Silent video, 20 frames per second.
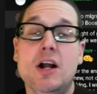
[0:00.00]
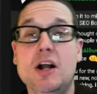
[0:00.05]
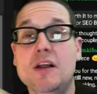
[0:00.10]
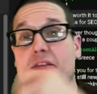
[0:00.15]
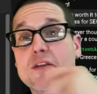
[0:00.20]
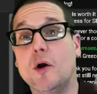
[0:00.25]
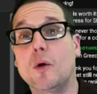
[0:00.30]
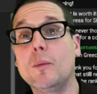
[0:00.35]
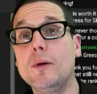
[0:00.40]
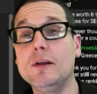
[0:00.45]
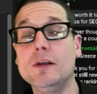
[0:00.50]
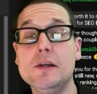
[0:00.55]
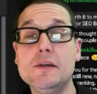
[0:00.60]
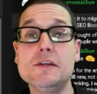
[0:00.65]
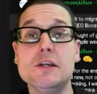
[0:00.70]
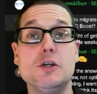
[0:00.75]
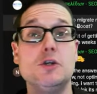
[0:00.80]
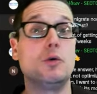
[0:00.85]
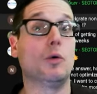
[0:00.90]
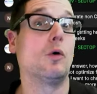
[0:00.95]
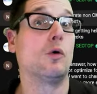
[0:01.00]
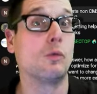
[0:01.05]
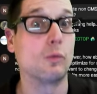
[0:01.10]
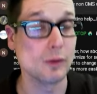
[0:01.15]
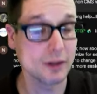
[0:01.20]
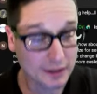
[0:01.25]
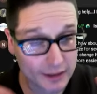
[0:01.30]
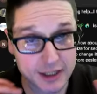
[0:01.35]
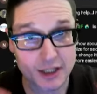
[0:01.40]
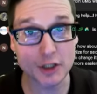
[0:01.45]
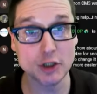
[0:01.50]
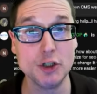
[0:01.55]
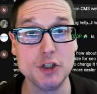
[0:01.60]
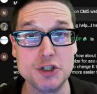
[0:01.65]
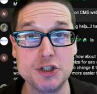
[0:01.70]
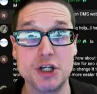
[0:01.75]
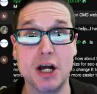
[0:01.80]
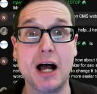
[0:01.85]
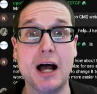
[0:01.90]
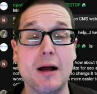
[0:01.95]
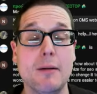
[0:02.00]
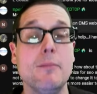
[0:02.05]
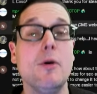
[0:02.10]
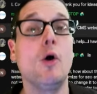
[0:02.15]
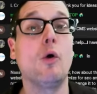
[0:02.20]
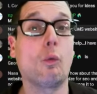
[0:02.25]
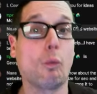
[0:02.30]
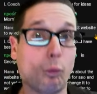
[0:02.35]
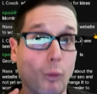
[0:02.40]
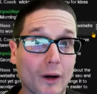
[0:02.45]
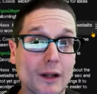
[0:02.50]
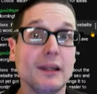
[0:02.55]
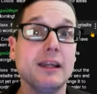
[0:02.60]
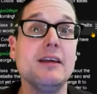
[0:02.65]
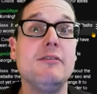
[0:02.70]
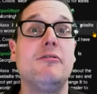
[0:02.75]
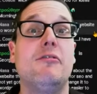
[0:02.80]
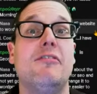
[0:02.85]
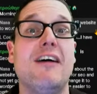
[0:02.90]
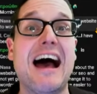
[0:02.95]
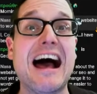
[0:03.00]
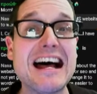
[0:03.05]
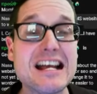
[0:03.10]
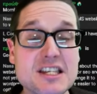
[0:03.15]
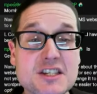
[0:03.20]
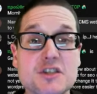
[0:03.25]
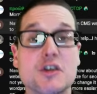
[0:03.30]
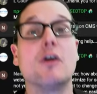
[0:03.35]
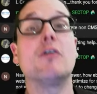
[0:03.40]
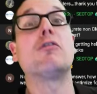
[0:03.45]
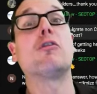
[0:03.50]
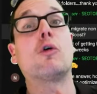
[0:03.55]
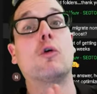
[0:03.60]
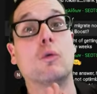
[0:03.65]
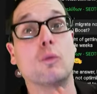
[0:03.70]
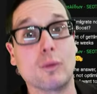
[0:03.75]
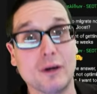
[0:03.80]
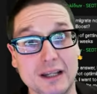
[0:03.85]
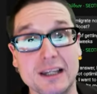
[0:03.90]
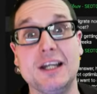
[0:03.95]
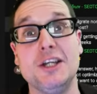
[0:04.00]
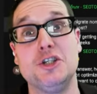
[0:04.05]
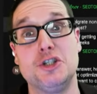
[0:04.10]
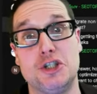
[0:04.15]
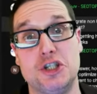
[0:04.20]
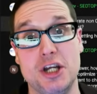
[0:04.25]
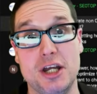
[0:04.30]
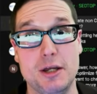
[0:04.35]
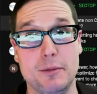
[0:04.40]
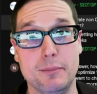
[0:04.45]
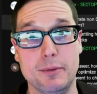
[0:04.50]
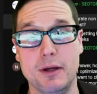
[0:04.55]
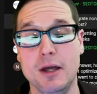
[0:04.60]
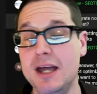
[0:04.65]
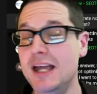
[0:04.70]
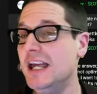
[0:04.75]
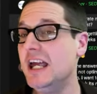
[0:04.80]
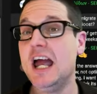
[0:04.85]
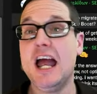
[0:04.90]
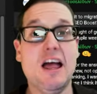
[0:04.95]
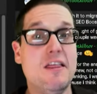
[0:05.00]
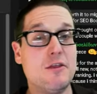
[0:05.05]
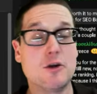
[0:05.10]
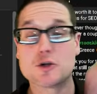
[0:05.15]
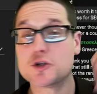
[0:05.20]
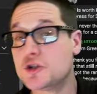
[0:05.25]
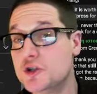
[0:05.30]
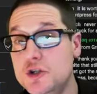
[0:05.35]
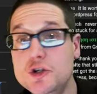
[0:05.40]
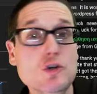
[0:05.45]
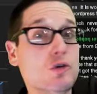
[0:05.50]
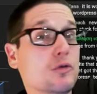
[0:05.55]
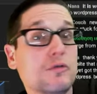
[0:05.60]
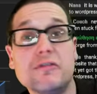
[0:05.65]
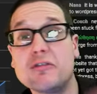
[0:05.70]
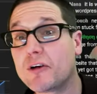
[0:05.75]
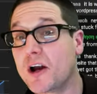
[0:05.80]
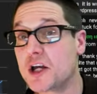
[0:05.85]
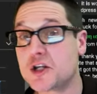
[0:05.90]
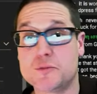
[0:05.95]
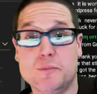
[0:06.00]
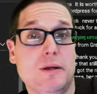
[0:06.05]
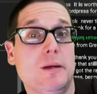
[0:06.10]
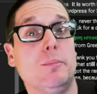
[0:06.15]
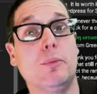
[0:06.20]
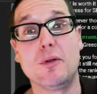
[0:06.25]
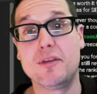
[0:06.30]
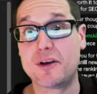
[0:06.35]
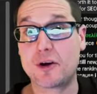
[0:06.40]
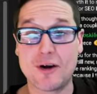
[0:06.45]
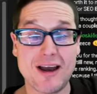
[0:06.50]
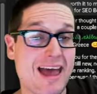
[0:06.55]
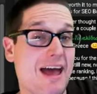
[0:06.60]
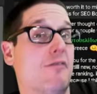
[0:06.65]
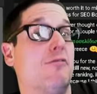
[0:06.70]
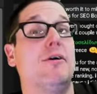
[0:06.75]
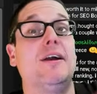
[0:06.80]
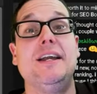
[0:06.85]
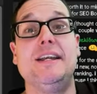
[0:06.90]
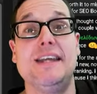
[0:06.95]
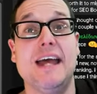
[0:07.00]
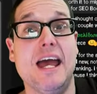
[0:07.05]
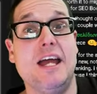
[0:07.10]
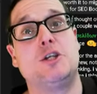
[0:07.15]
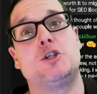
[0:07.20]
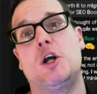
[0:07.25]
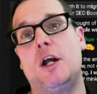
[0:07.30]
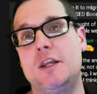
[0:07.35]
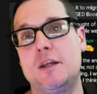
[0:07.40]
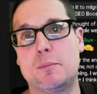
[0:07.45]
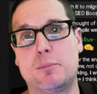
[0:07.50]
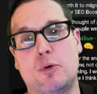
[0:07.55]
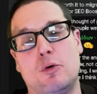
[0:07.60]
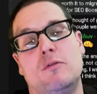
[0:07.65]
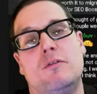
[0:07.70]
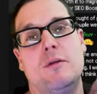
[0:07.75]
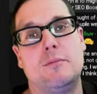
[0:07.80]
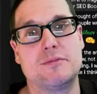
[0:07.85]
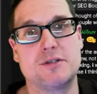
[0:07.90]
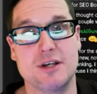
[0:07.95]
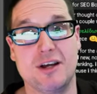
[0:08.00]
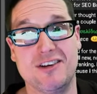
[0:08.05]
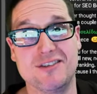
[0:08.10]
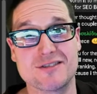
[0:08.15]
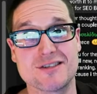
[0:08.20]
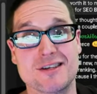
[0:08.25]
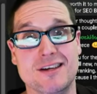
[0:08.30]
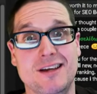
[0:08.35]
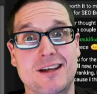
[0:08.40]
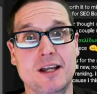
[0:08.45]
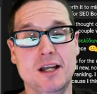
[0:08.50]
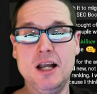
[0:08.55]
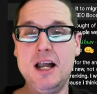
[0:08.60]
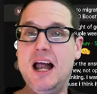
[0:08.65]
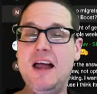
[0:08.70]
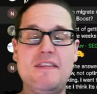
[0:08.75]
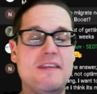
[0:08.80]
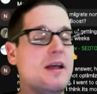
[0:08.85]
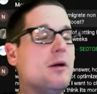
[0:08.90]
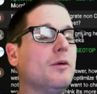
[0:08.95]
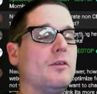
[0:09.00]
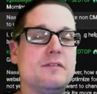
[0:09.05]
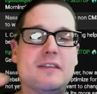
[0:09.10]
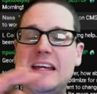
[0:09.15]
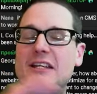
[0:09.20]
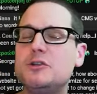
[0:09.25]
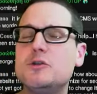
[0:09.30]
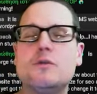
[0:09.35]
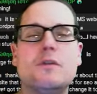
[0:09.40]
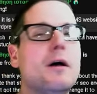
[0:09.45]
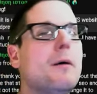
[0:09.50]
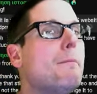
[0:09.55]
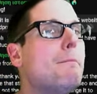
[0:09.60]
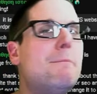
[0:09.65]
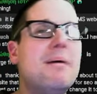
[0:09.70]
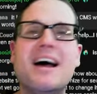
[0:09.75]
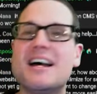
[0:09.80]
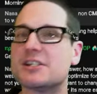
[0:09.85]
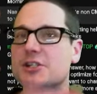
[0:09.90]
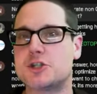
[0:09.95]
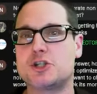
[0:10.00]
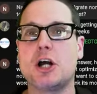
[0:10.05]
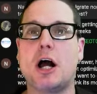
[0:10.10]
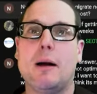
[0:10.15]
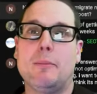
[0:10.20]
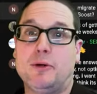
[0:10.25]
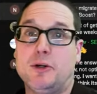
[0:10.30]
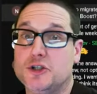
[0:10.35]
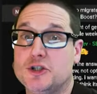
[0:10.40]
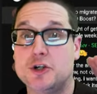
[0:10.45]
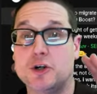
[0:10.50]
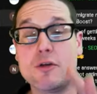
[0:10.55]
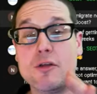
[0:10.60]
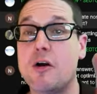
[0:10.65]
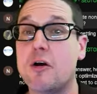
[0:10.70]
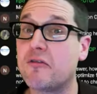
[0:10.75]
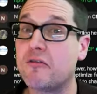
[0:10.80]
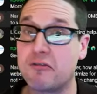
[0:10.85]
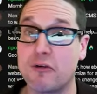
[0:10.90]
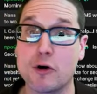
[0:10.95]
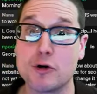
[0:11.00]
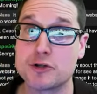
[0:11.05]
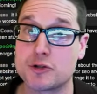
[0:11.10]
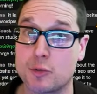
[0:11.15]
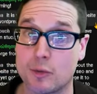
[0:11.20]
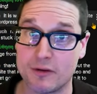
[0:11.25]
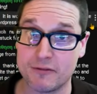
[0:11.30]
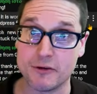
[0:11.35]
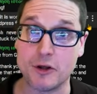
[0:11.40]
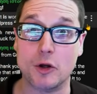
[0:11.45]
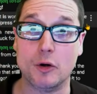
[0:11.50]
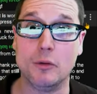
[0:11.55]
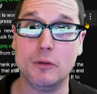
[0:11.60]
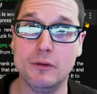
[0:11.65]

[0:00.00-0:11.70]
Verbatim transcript: They're willing to do a really good job really fast for really cheap. And there's new, fresh people there every day trying to prove themselves. And they do the best job because you're their first review.